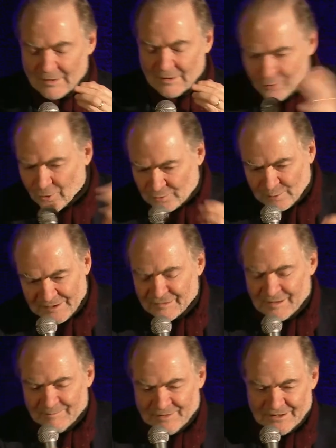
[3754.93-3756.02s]
thought when
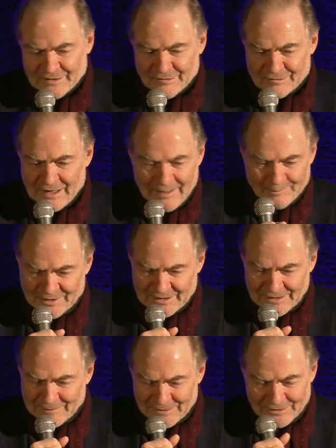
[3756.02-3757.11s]
something is happening